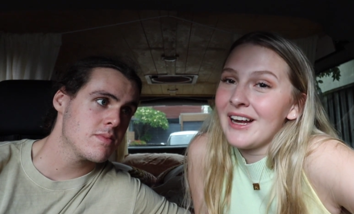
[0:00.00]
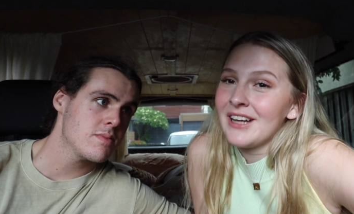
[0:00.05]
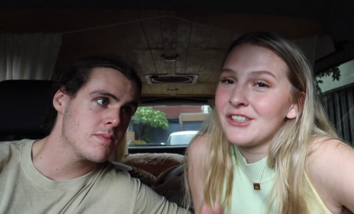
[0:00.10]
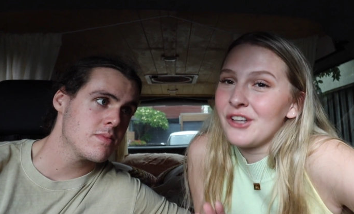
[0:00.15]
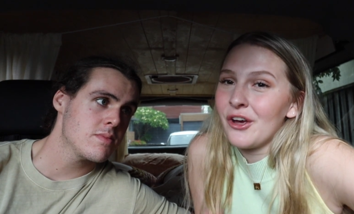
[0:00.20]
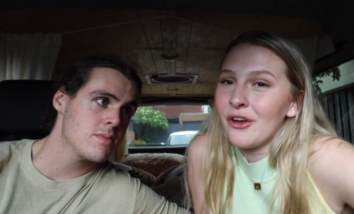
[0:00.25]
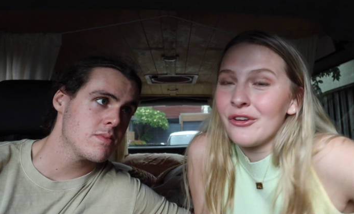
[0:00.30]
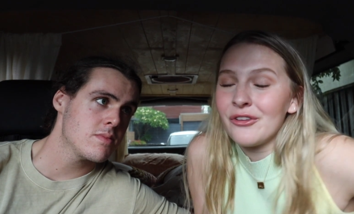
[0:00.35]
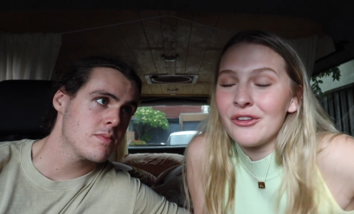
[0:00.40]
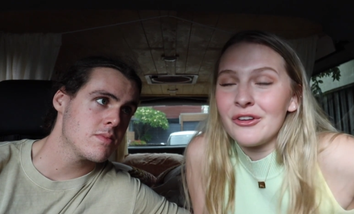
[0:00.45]
Speaker 1: and
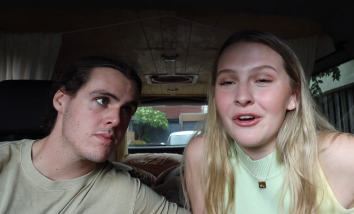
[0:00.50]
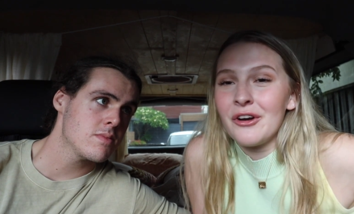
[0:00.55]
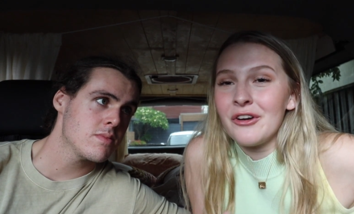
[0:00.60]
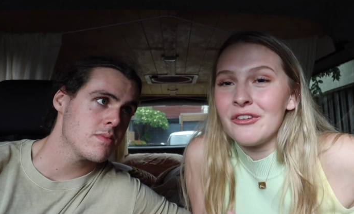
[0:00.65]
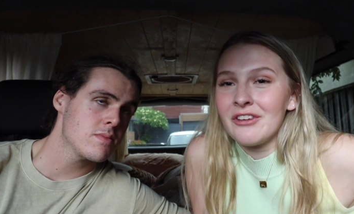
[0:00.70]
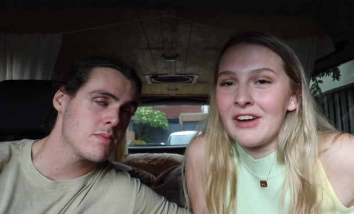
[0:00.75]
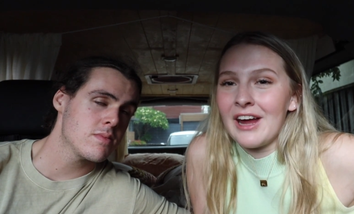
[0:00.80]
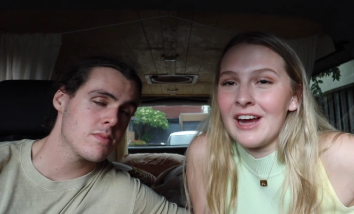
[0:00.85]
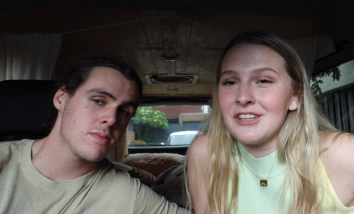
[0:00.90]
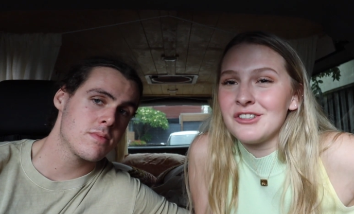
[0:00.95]
turn on the
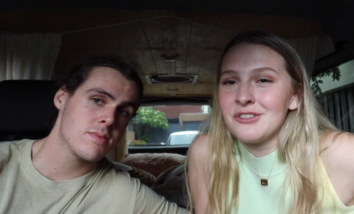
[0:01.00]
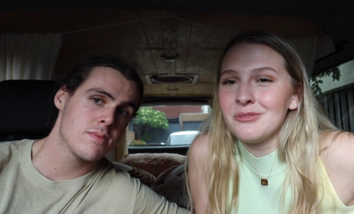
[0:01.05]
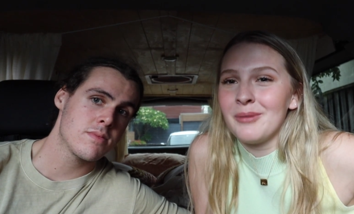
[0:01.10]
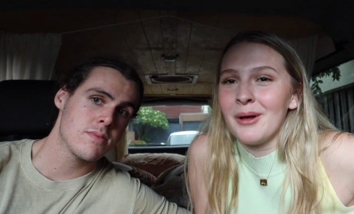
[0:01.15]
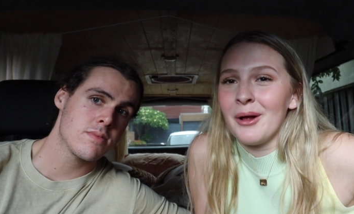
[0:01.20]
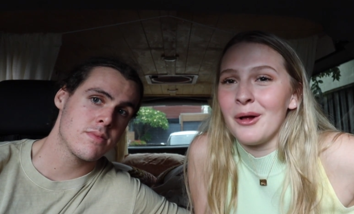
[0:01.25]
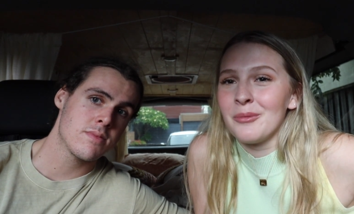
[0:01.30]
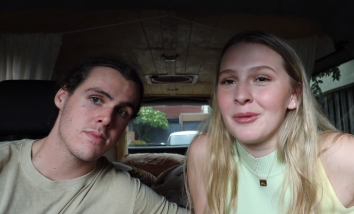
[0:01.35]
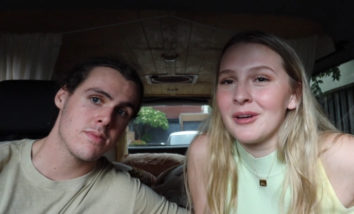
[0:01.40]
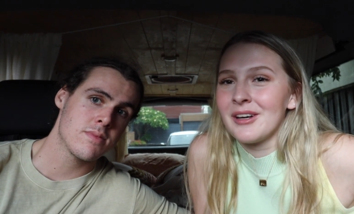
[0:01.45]
notification
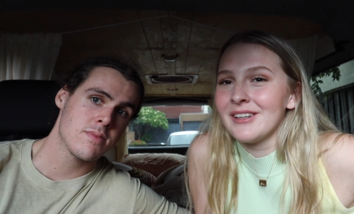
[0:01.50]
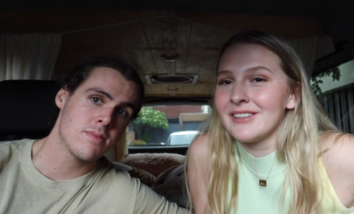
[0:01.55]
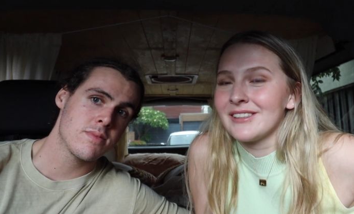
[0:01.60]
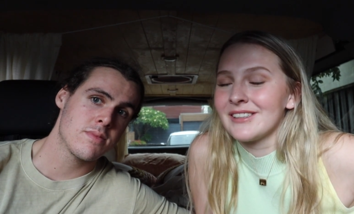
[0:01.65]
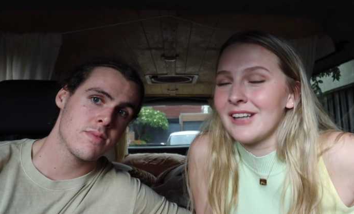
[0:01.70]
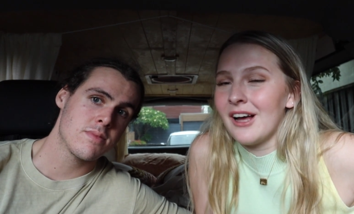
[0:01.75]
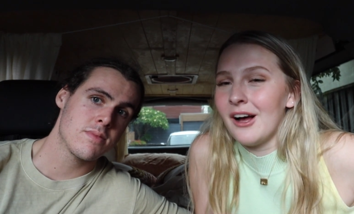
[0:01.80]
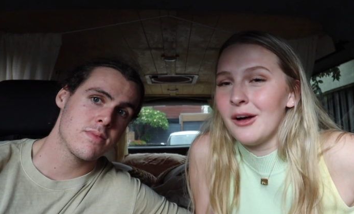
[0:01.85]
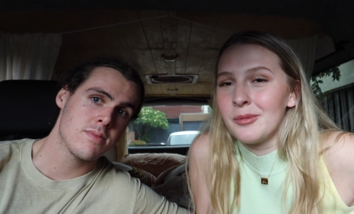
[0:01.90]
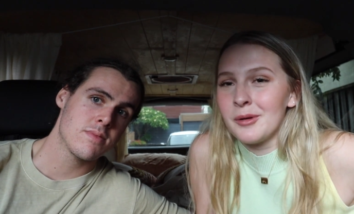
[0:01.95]
bell
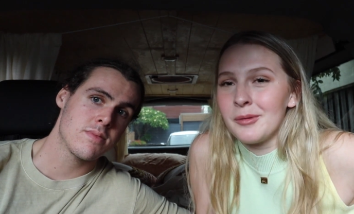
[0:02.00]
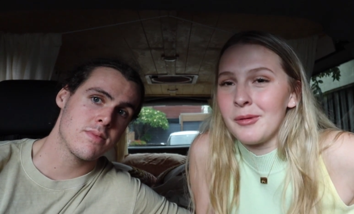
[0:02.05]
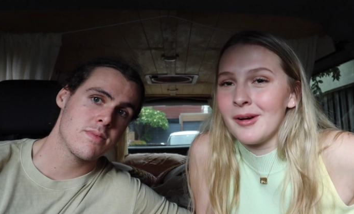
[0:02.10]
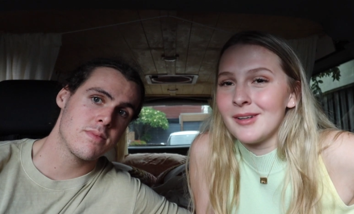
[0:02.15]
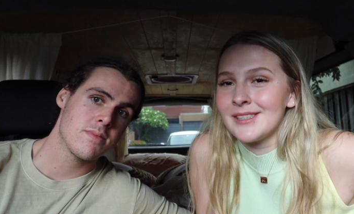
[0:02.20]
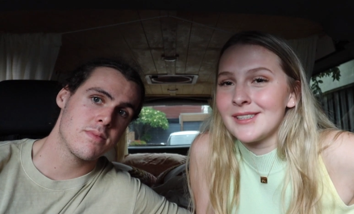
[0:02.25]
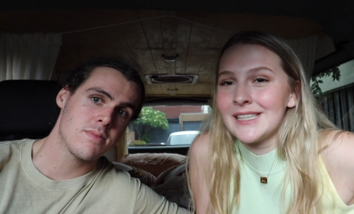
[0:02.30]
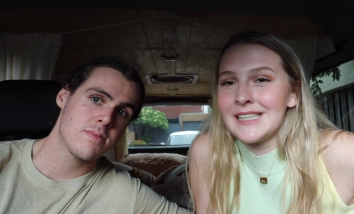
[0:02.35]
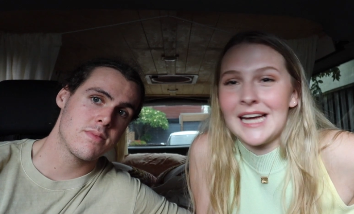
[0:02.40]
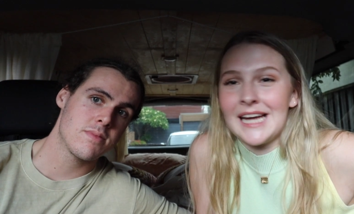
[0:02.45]
because I'll be
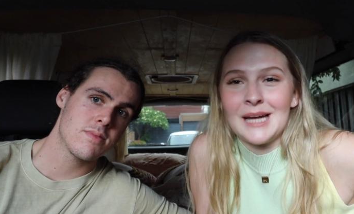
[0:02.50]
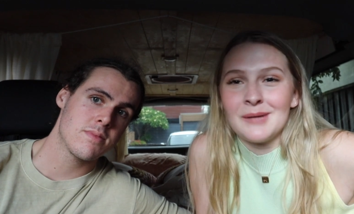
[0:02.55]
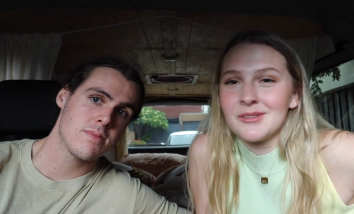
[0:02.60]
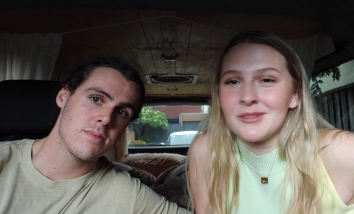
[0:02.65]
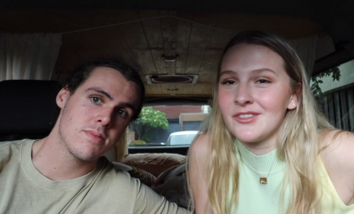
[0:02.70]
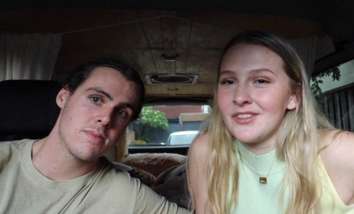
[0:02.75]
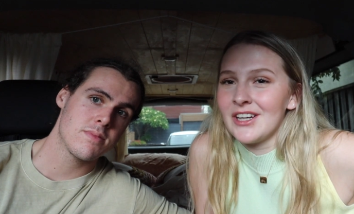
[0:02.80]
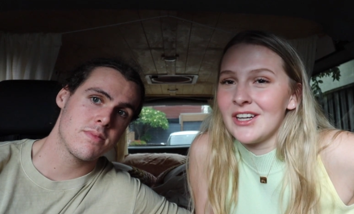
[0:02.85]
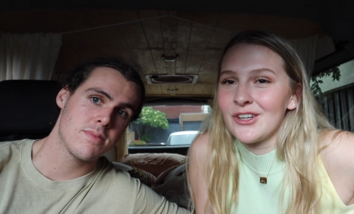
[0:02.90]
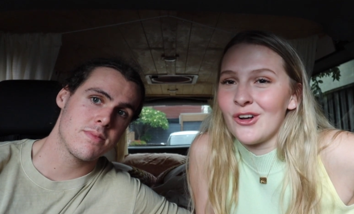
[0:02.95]
posting
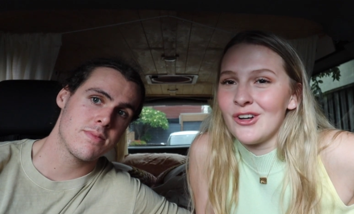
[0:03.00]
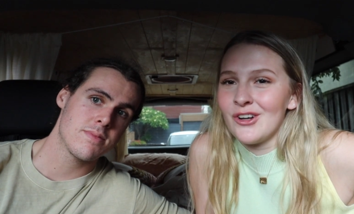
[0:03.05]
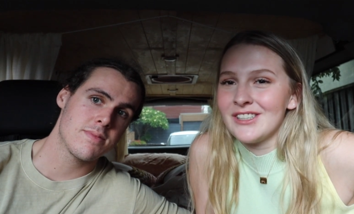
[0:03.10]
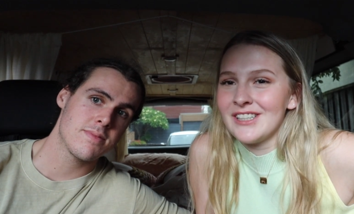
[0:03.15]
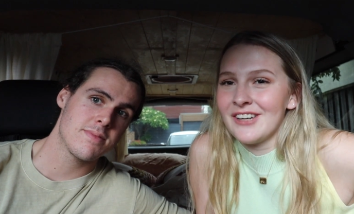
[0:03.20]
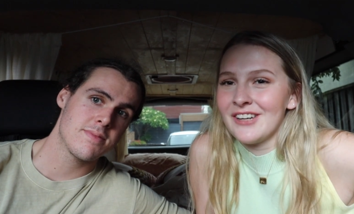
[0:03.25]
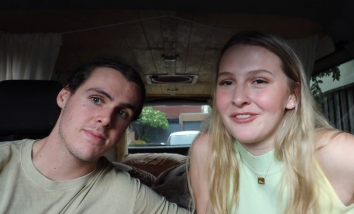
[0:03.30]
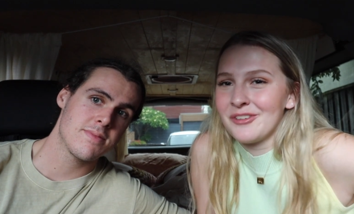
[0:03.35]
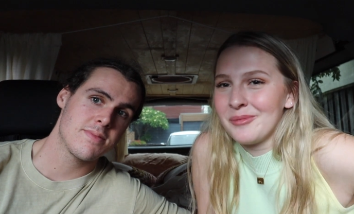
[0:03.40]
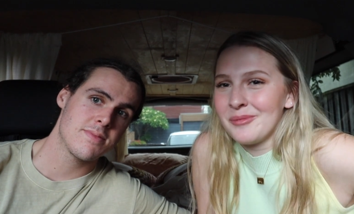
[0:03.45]
heaps of van
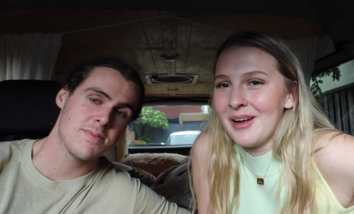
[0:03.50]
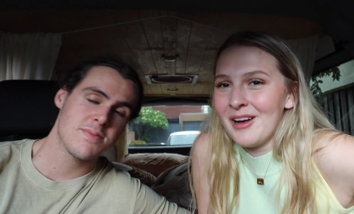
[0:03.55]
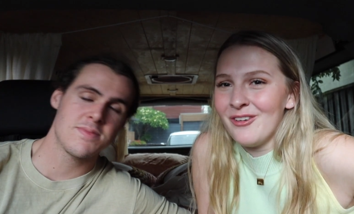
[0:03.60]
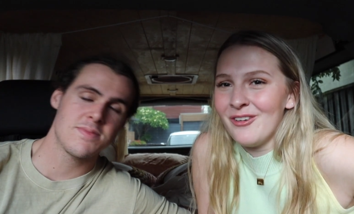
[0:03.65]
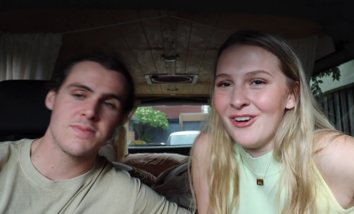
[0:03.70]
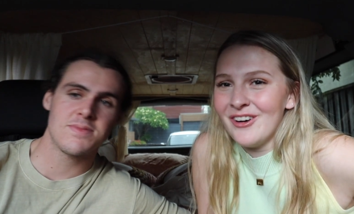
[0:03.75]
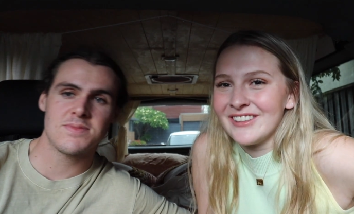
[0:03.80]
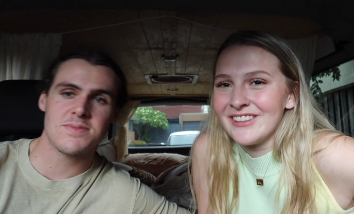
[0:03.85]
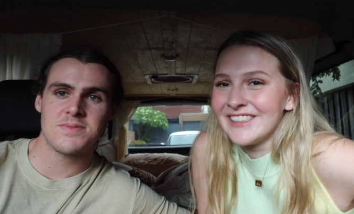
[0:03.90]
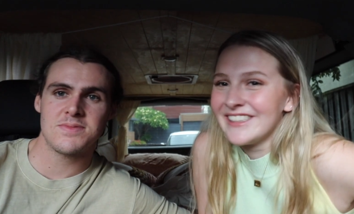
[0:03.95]
content from now
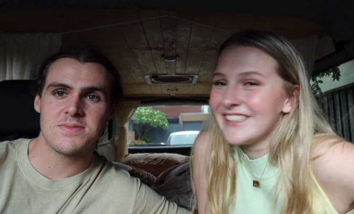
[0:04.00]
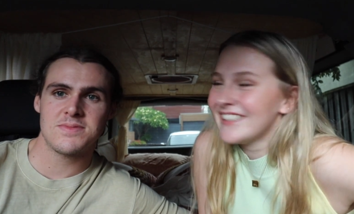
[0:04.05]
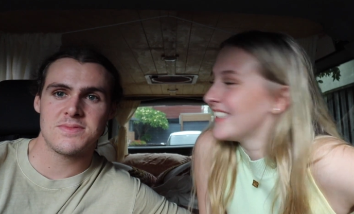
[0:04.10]
on.